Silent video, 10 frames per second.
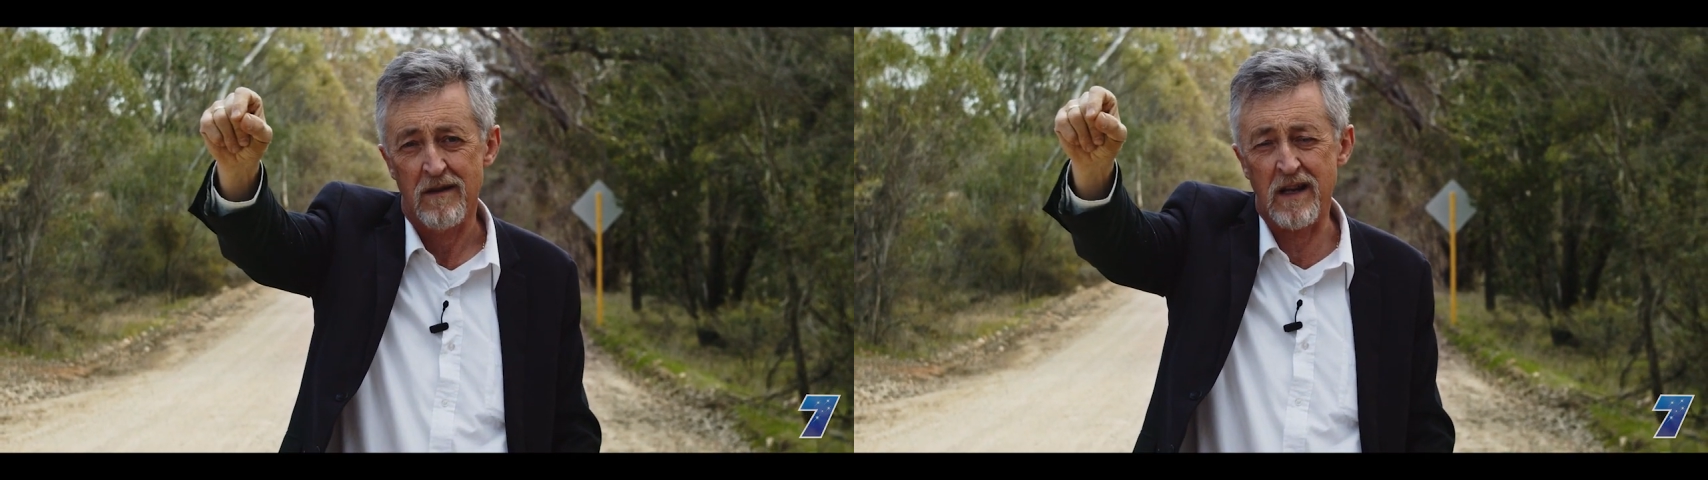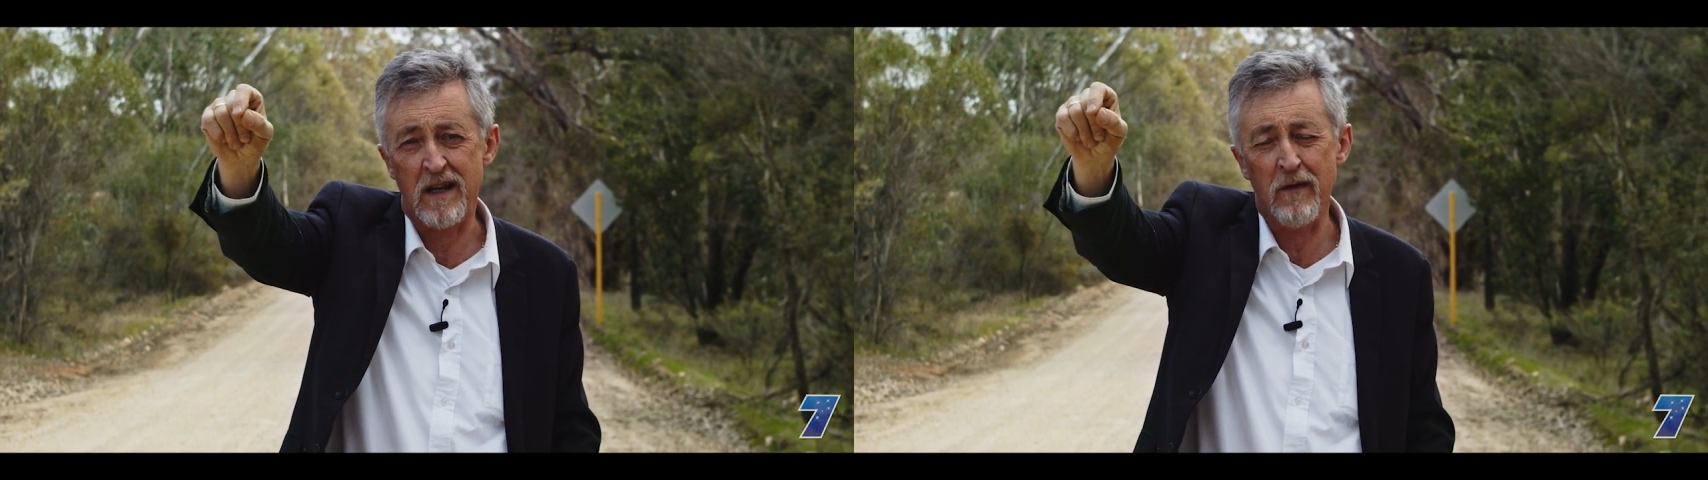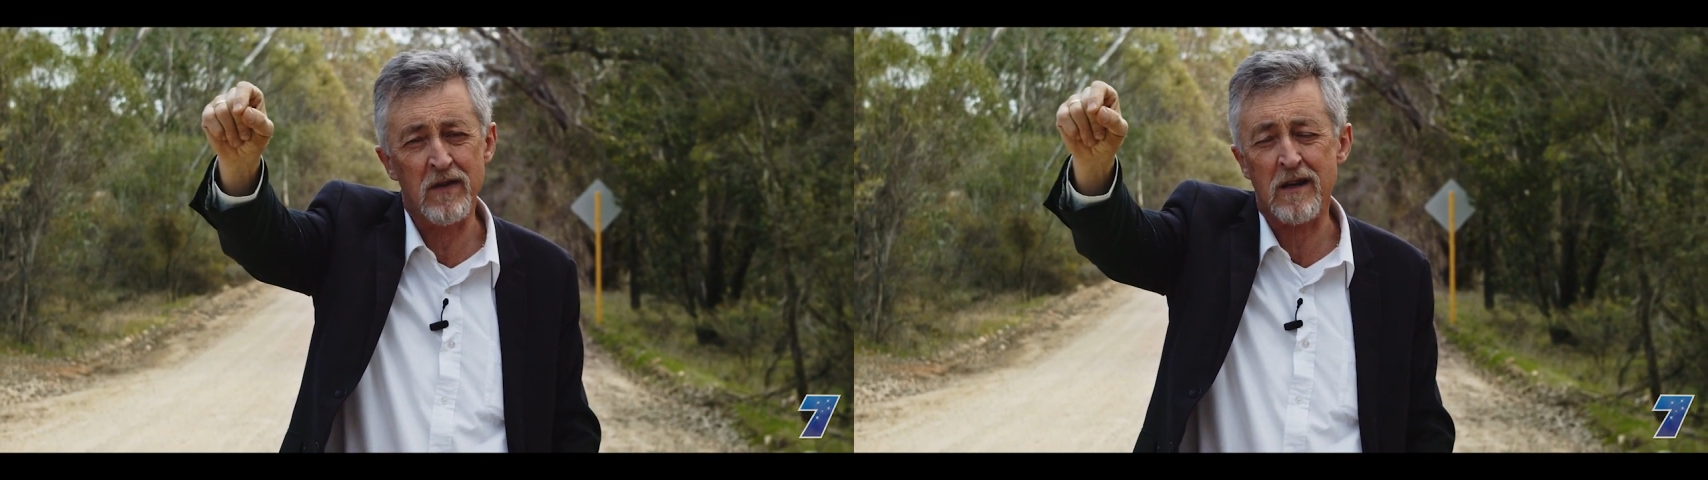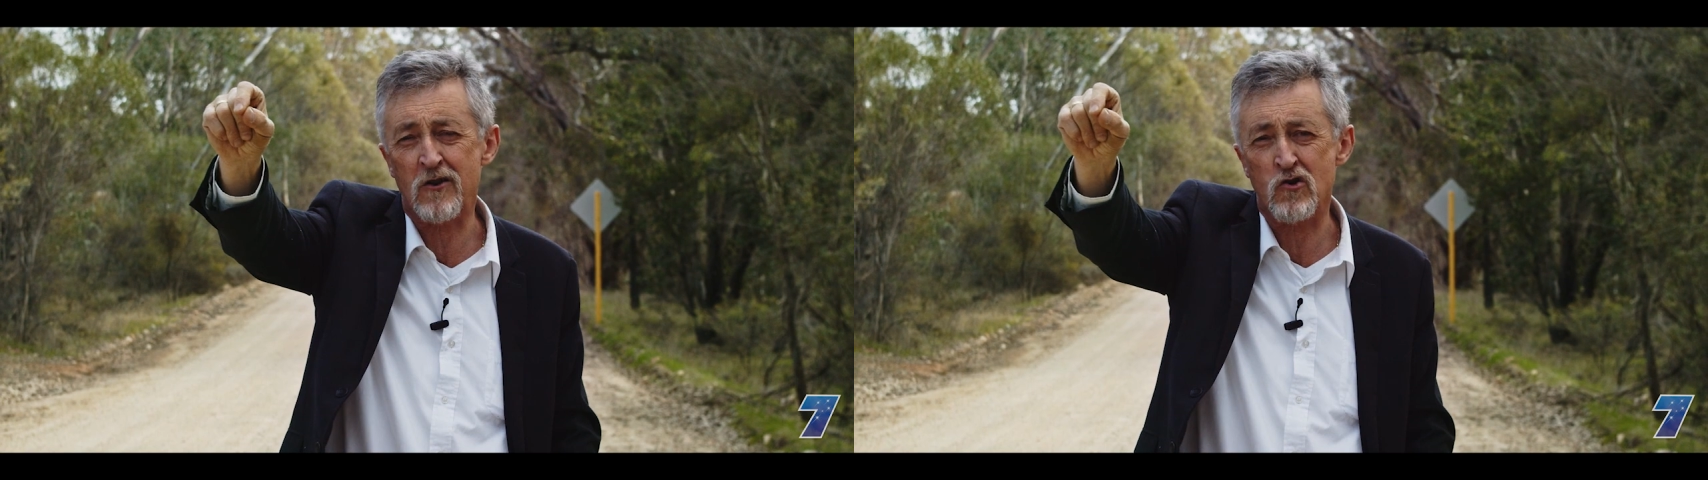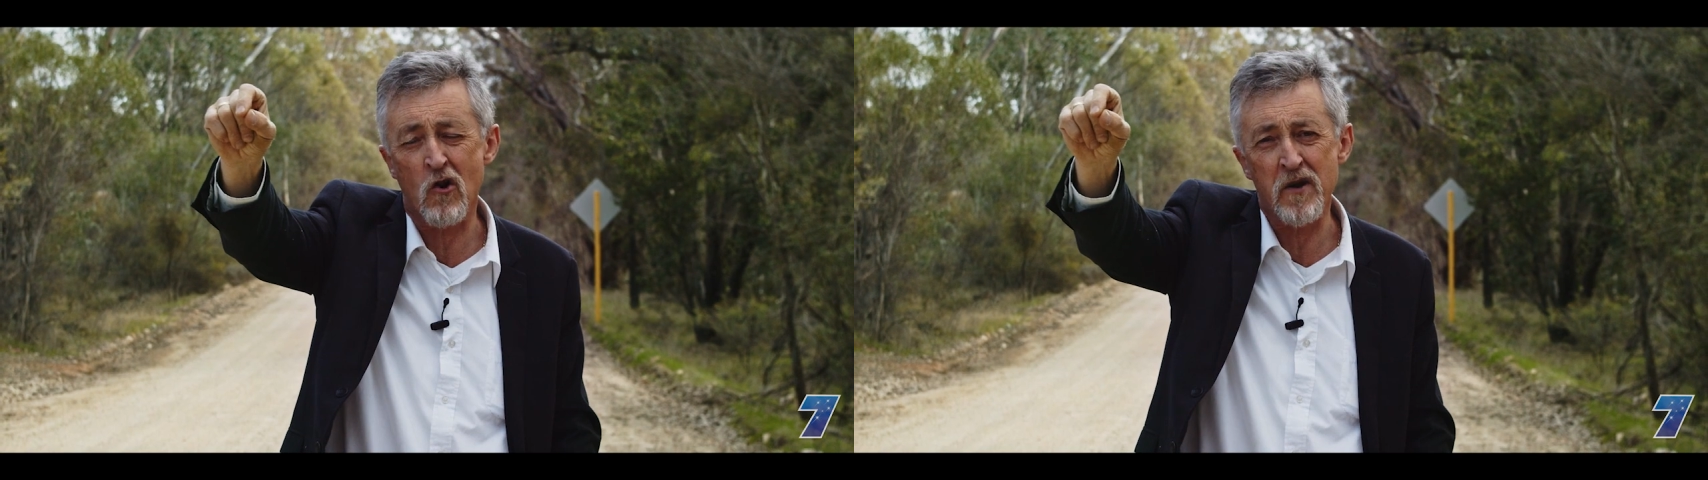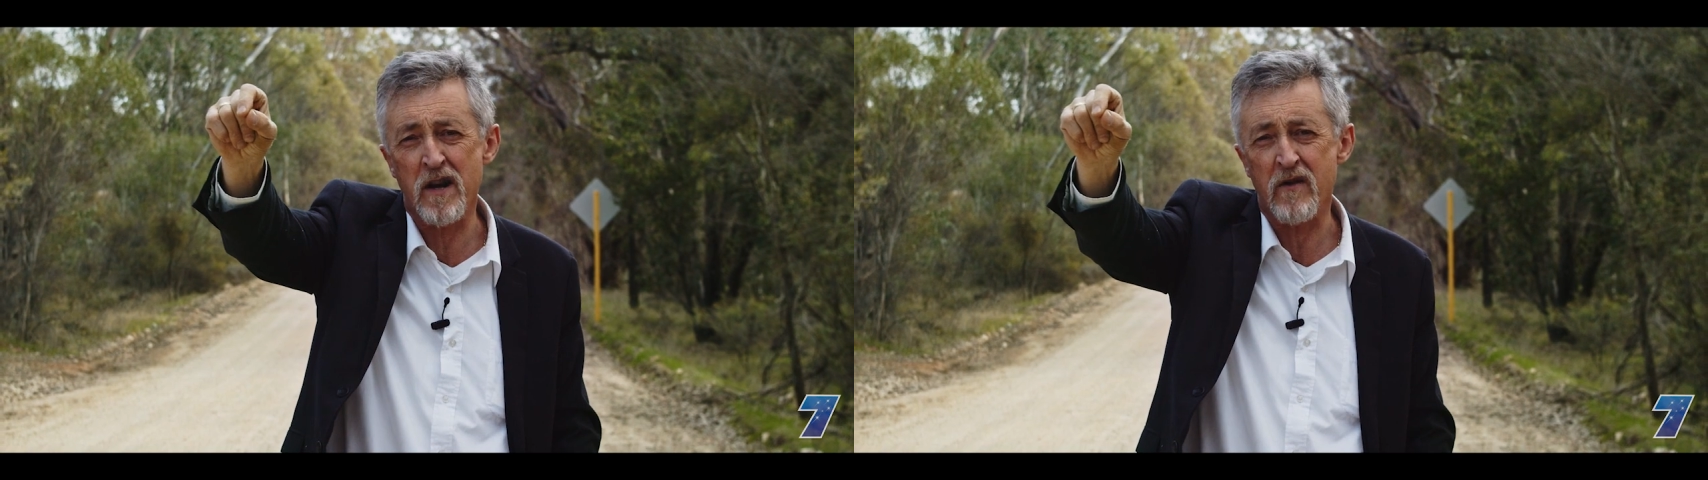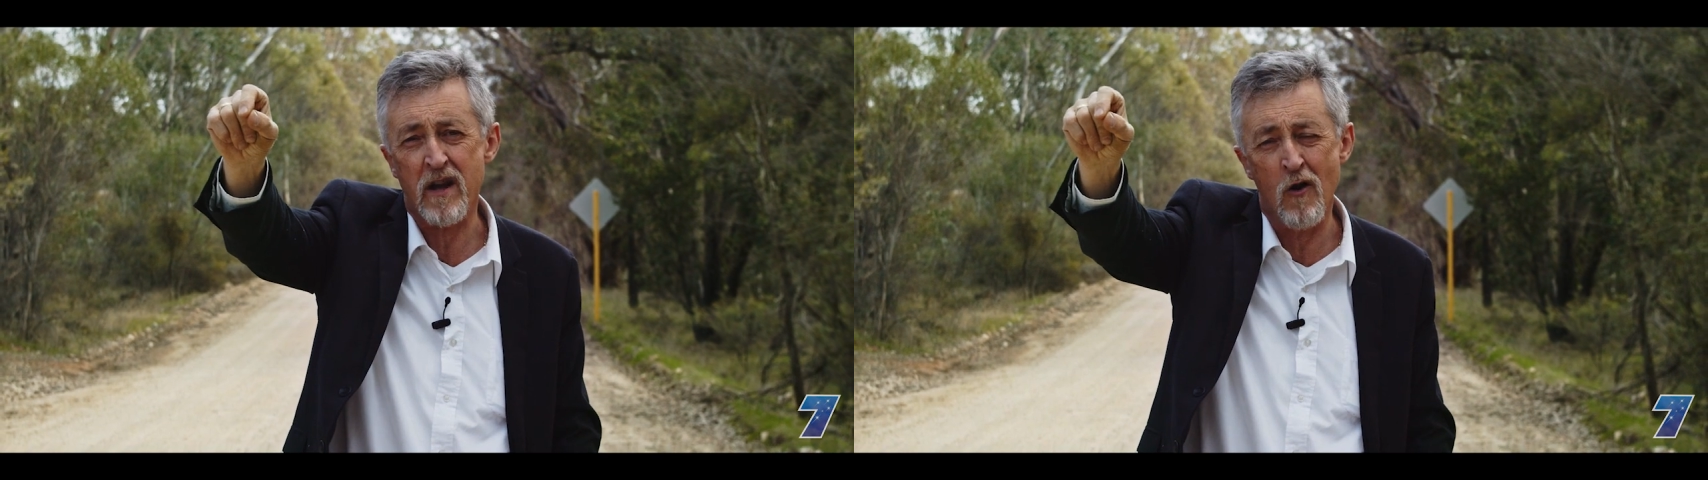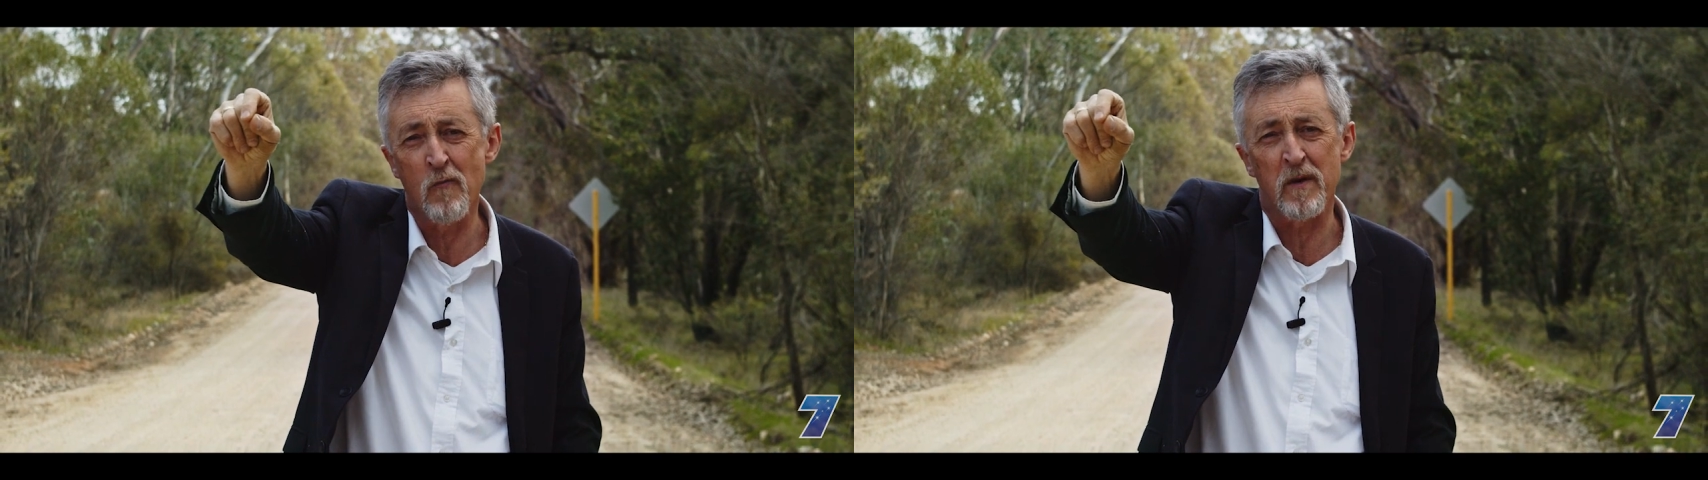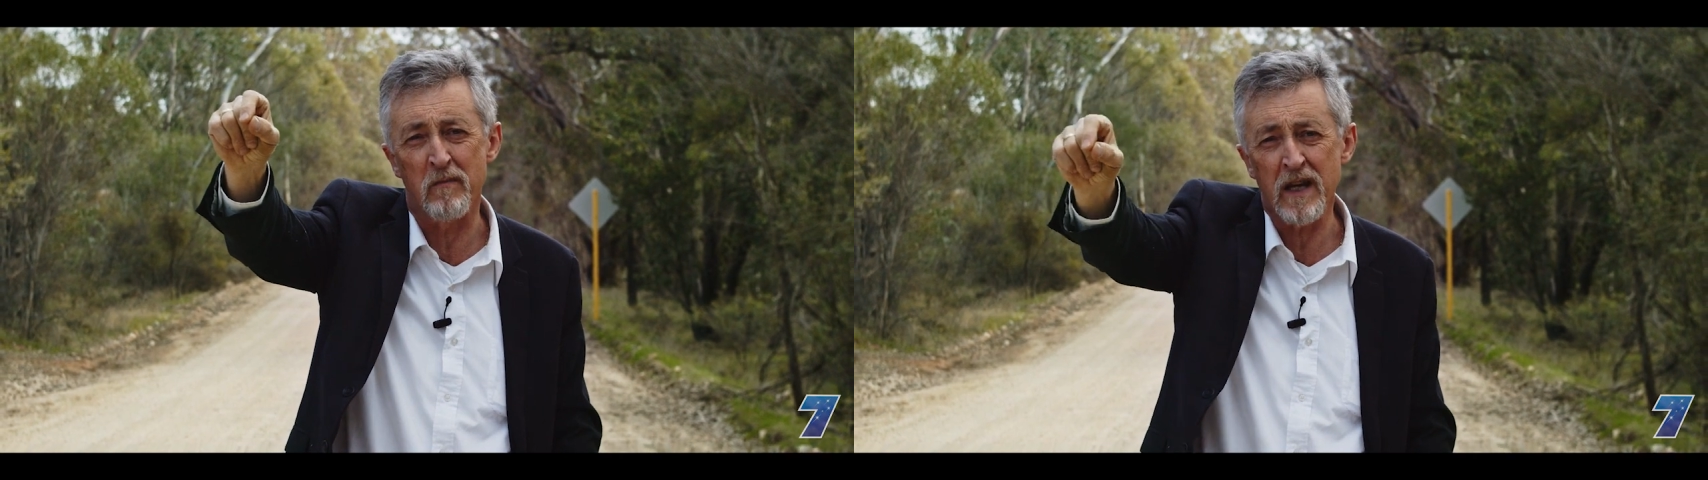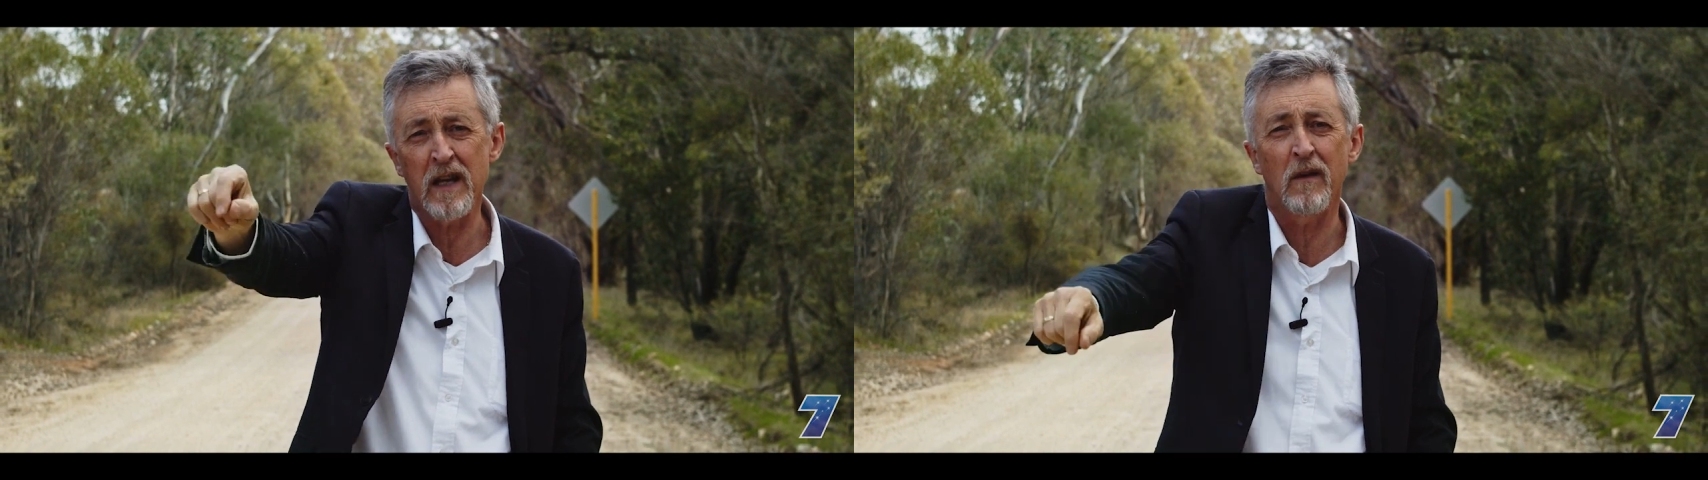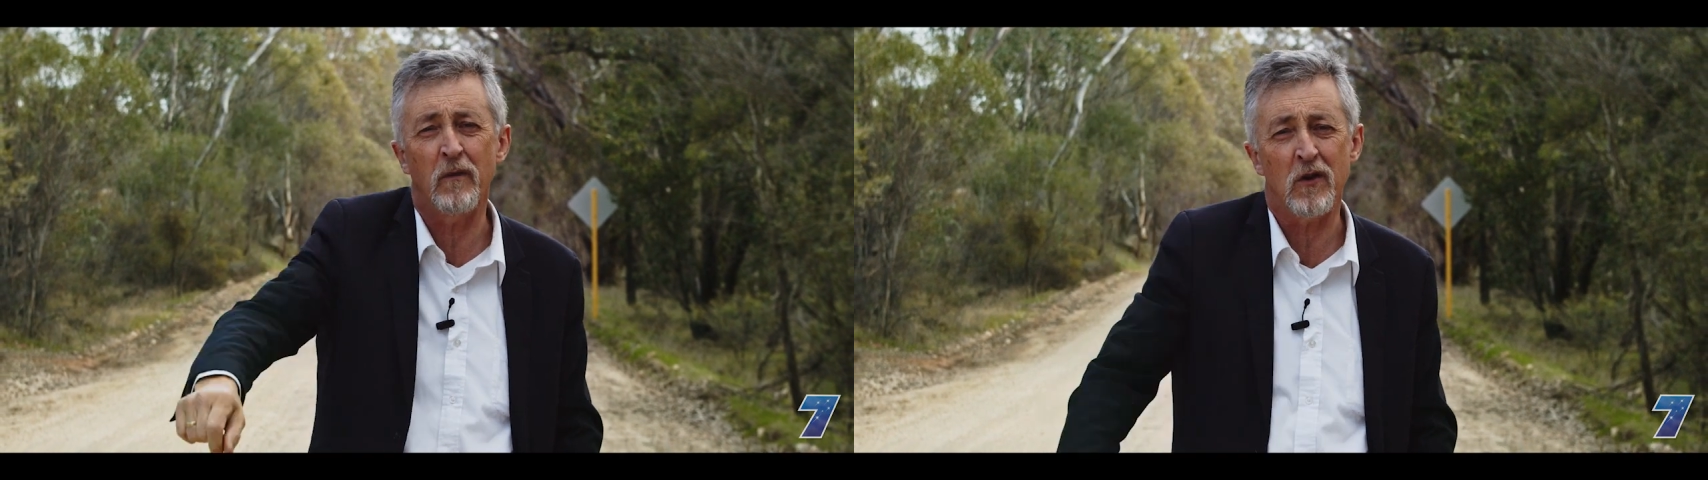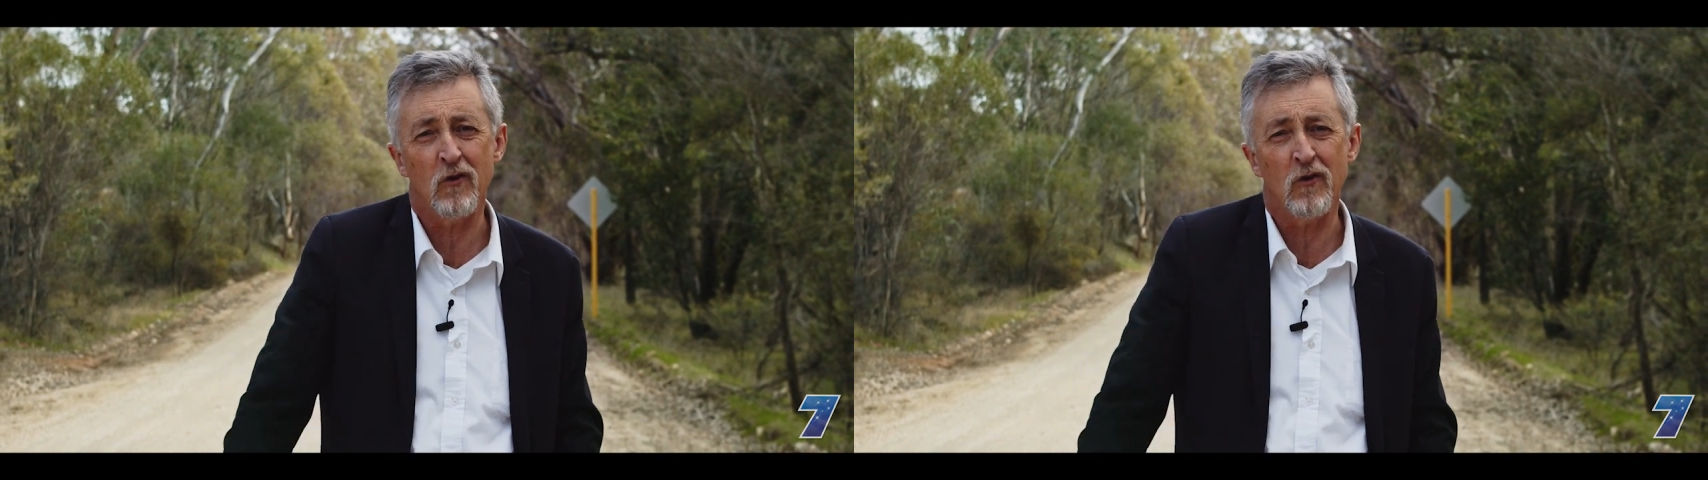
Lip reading: It gives extraordinary hope and meaning for